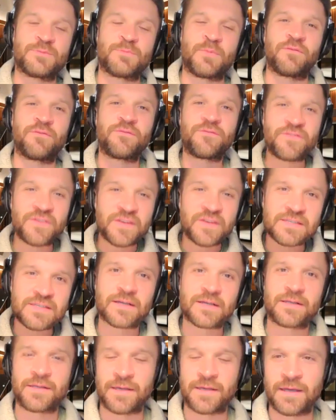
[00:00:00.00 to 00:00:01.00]
but
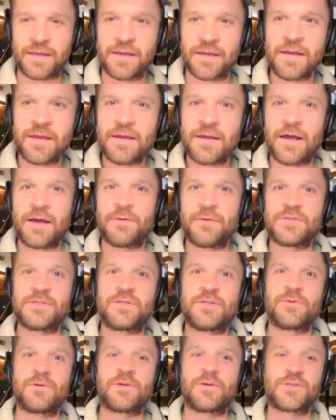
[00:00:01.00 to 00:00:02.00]
physically, I was
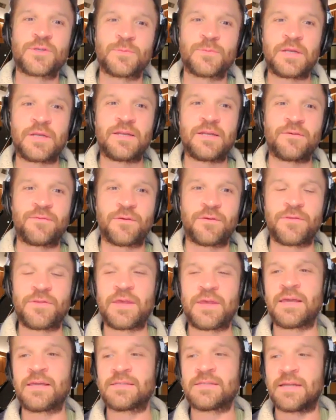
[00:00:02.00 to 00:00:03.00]
doing so many different
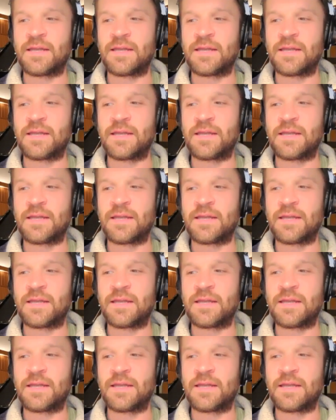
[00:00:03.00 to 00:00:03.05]
things.